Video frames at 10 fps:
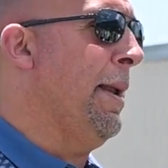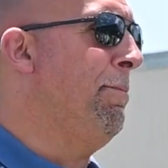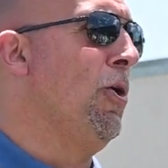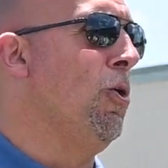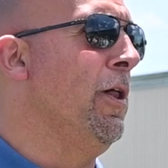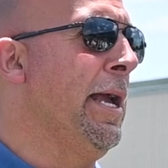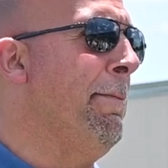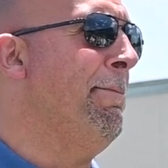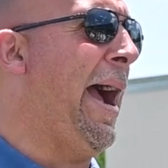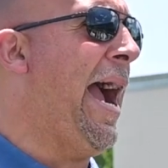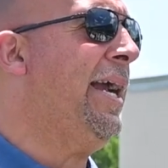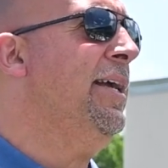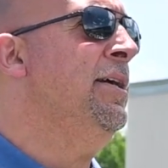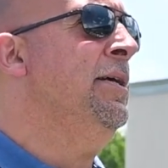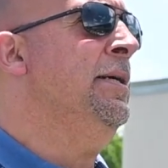and pull him back.
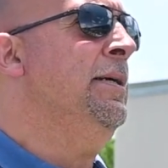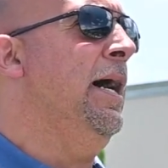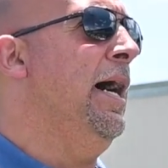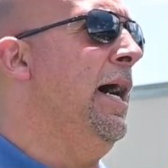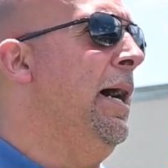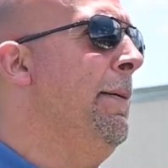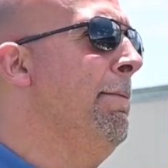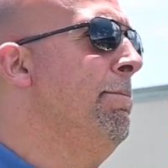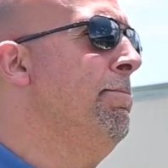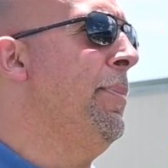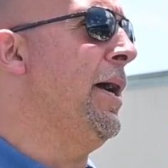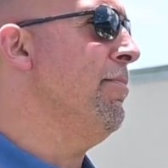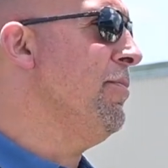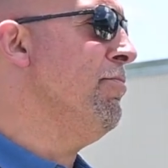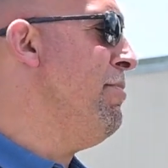
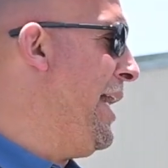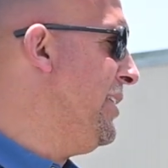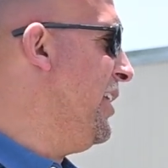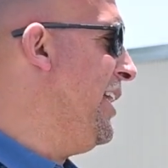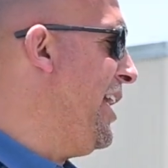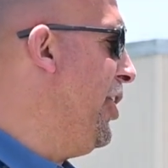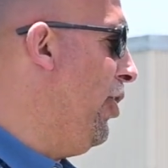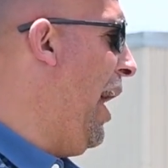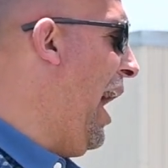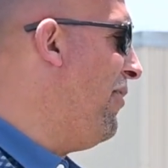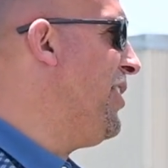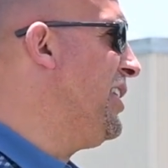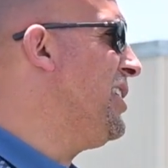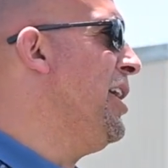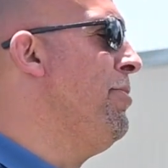But mentally, he'll
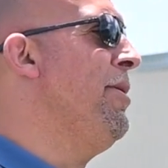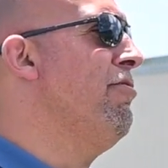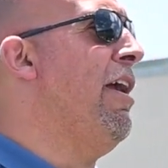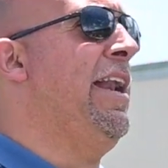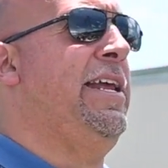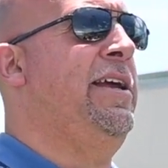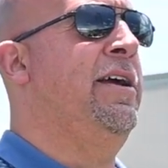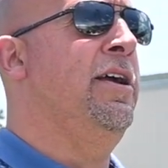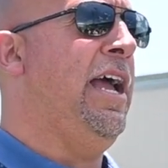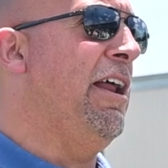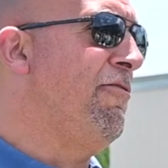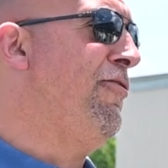obviously be ready. And